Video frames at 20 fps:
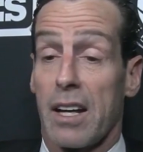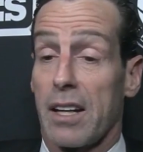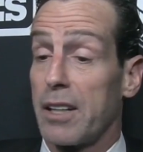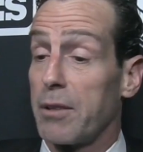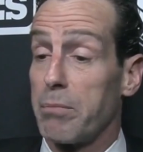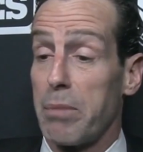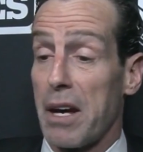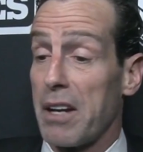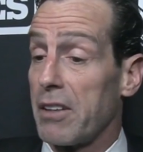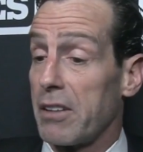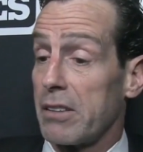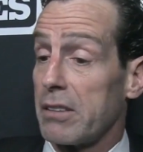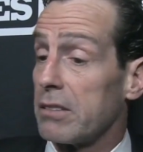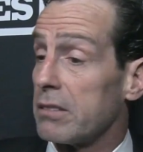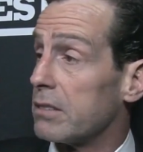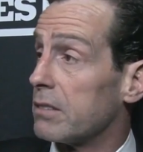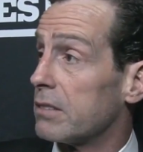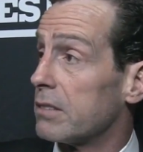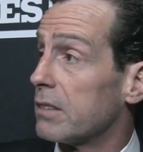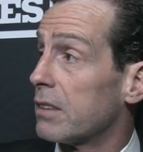he better.
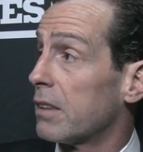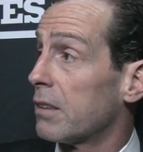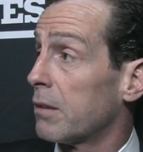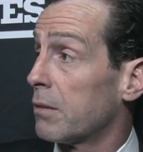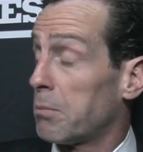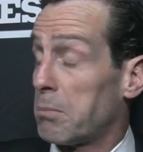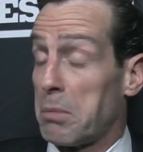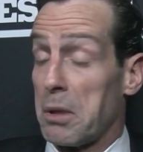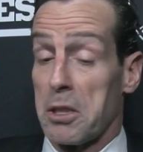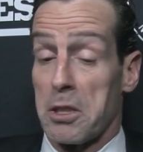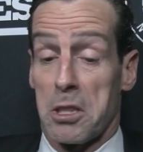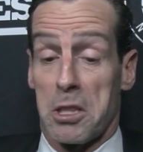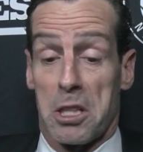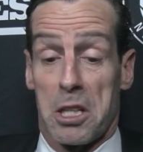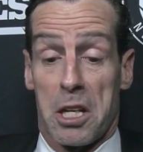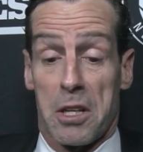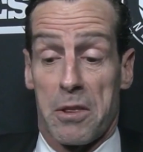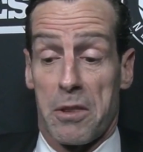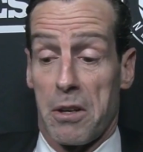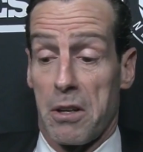Uh, better than
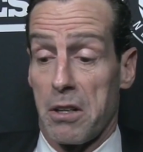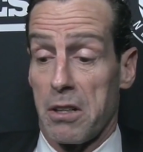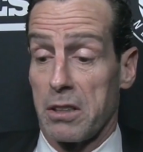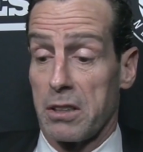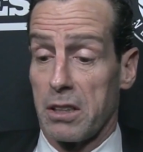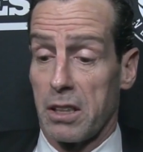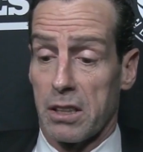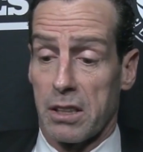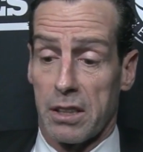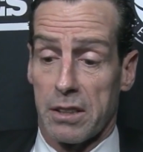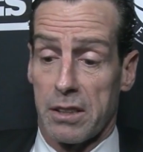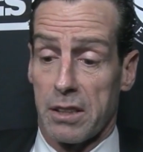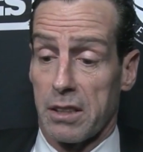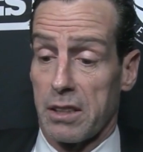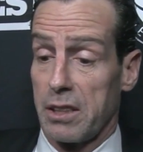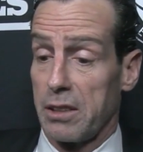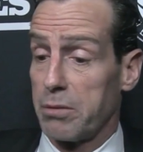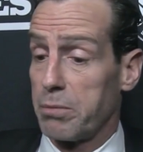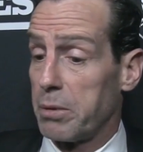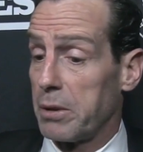I thought. Like I think
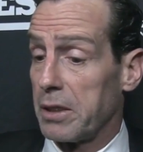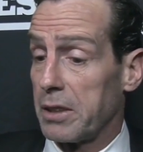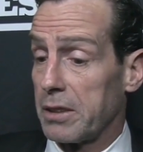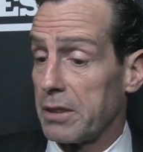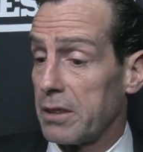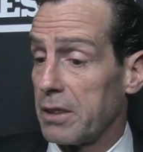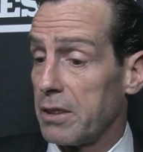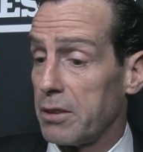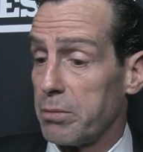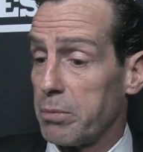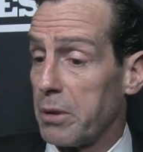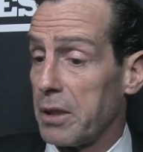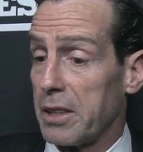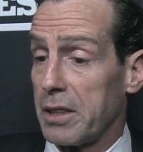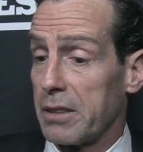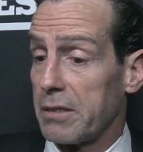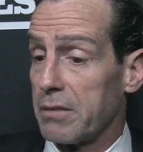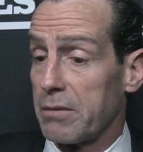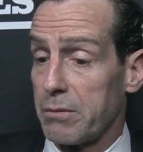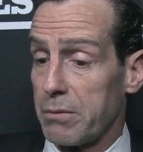he's played he's played
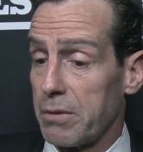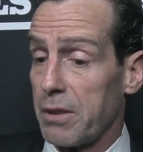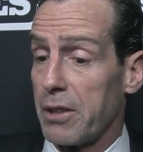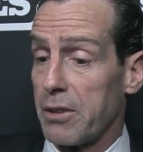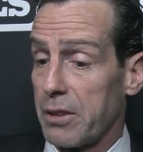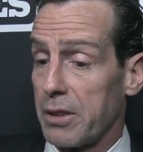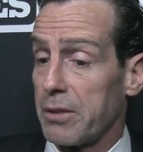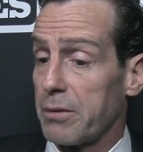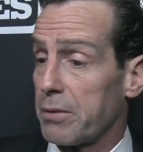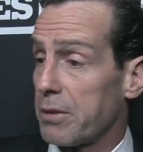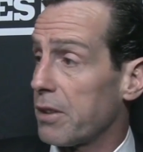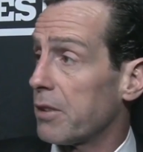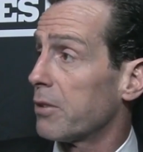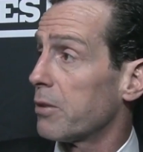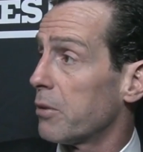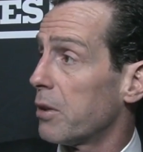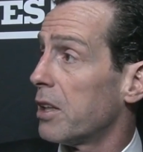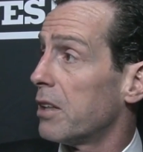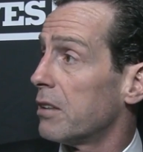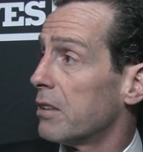it very very
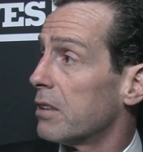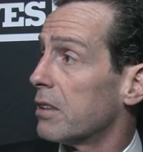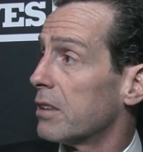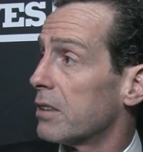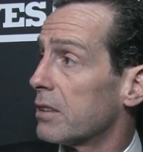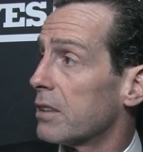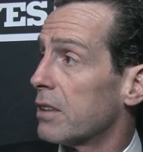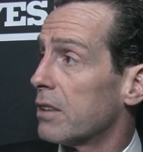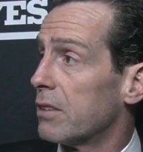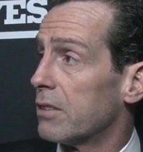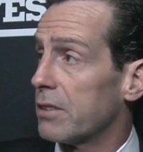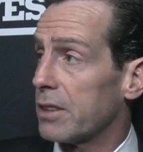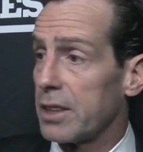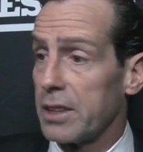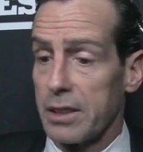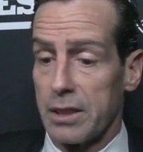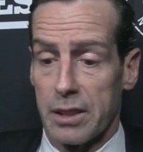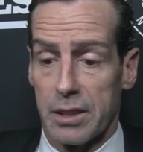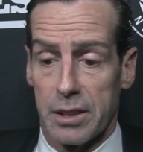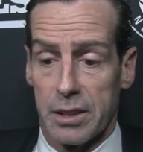well. You know,
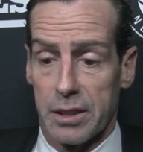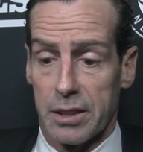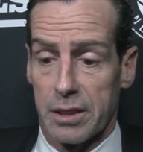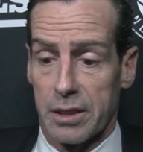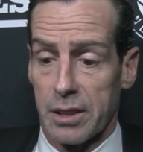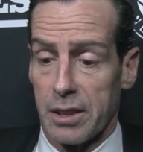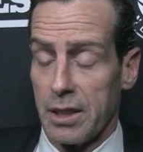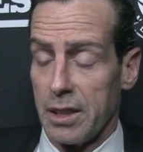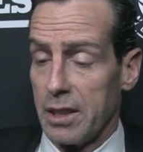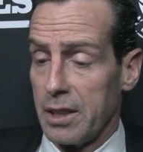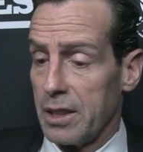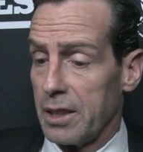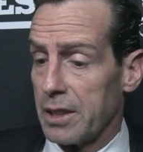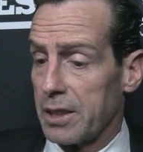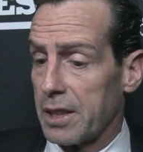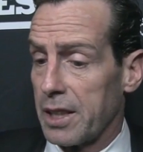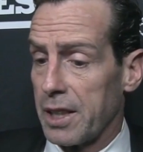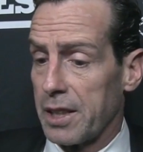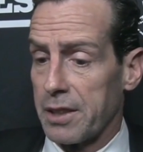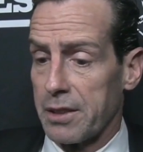he, he
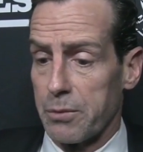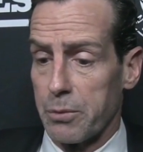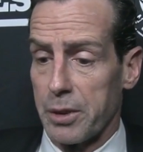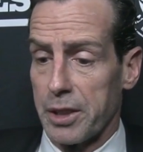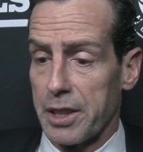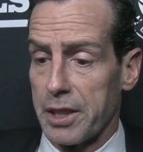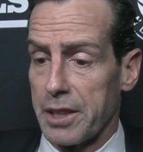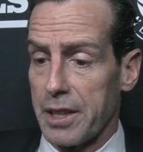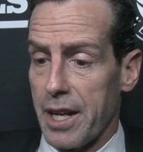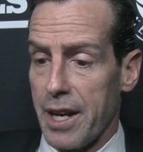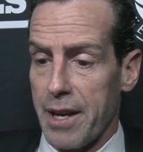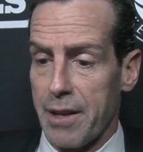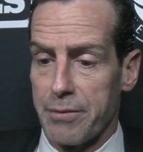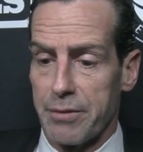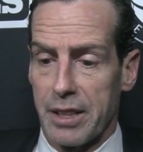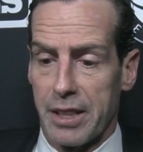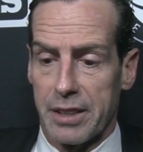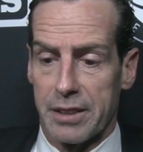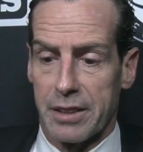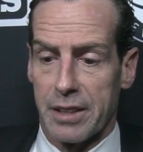again, we didn't have
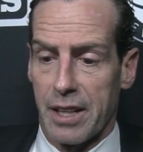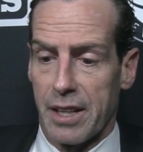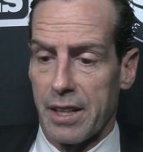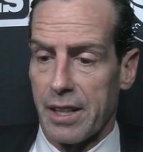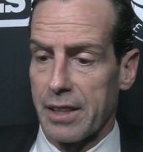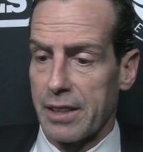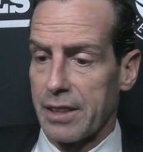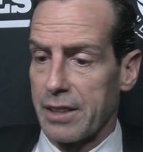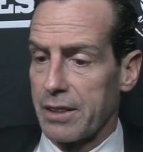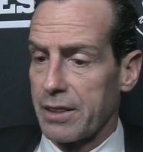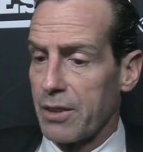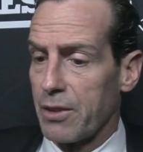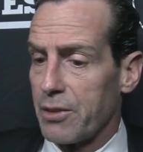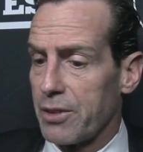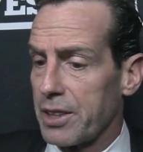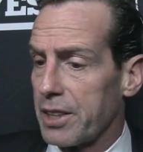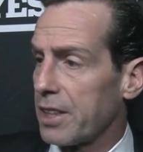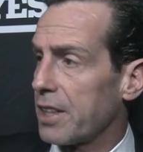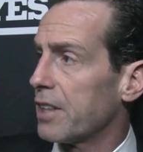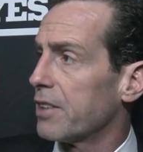that guy
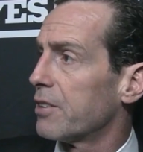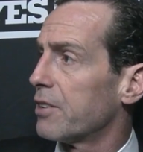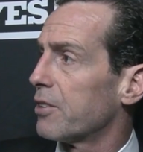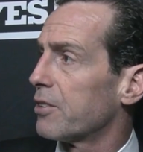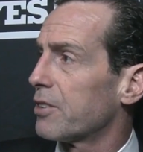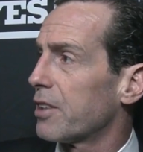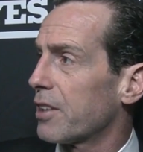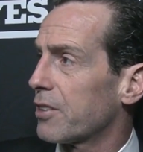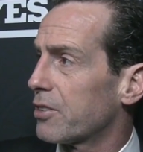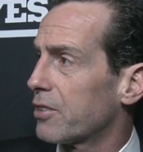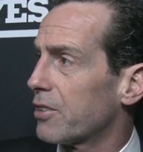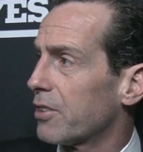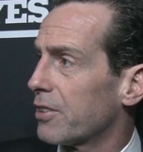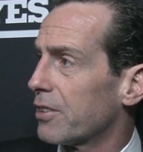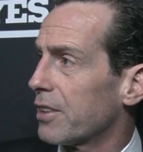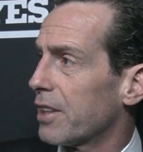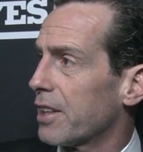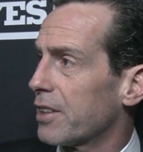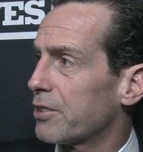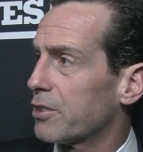going and getting those extra
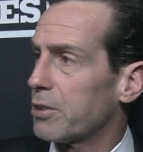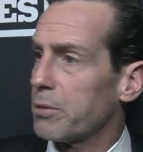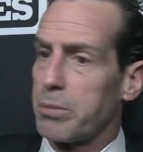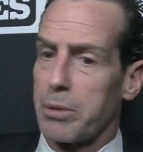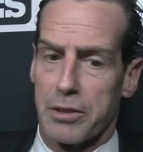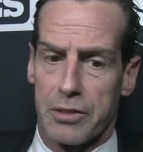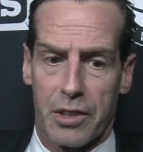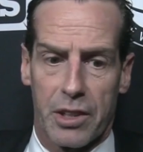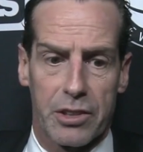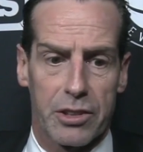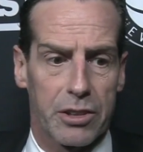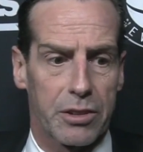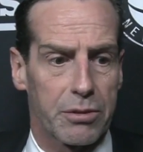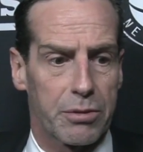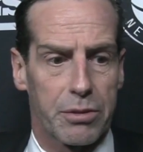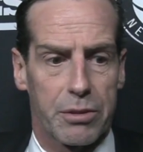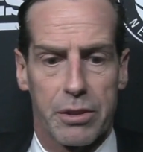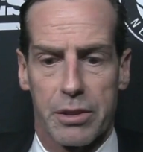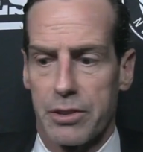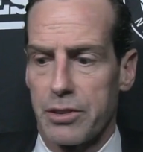extra possessions
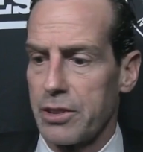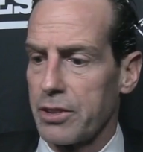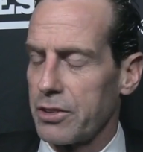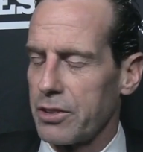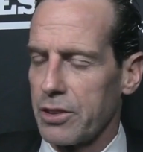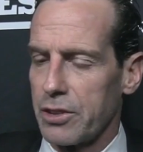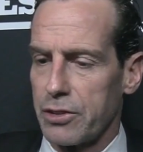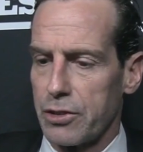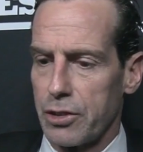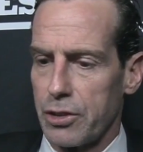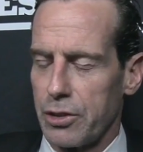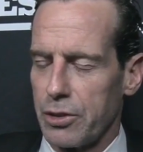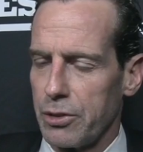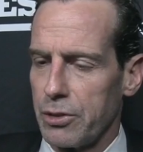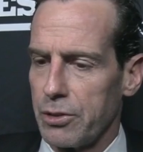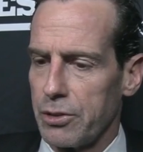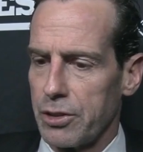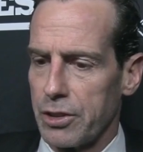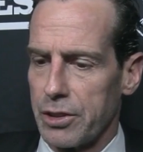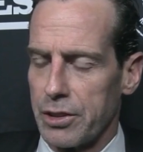for us. It's it's
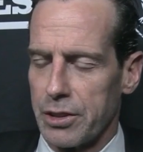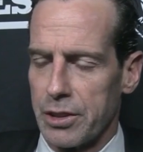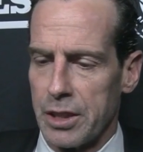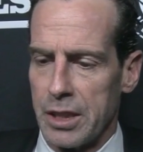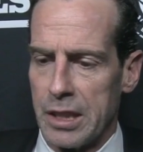huge, and